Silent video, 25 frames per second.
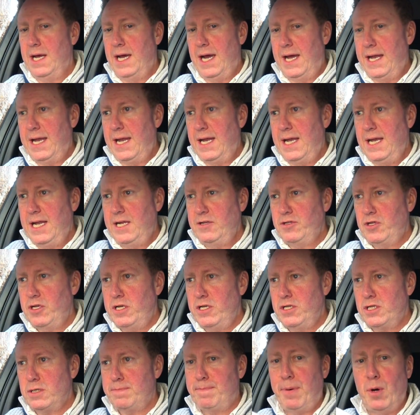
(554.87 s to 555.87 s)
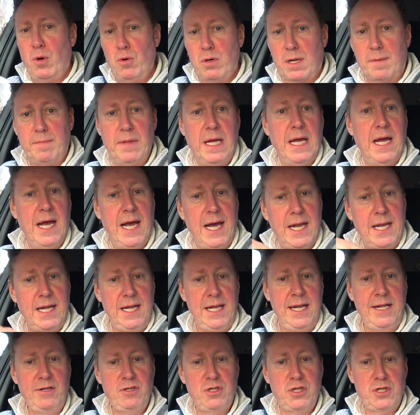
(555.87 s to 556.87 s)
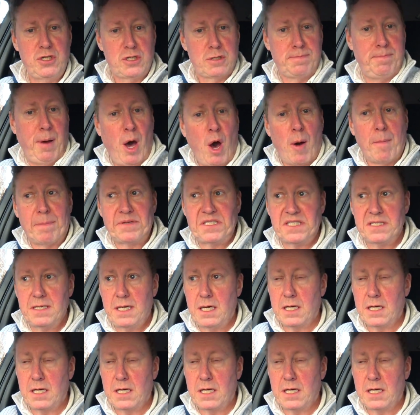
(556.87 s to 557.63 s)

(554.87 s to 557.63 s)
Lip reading: and then literally just pulled them, and it literally just popped.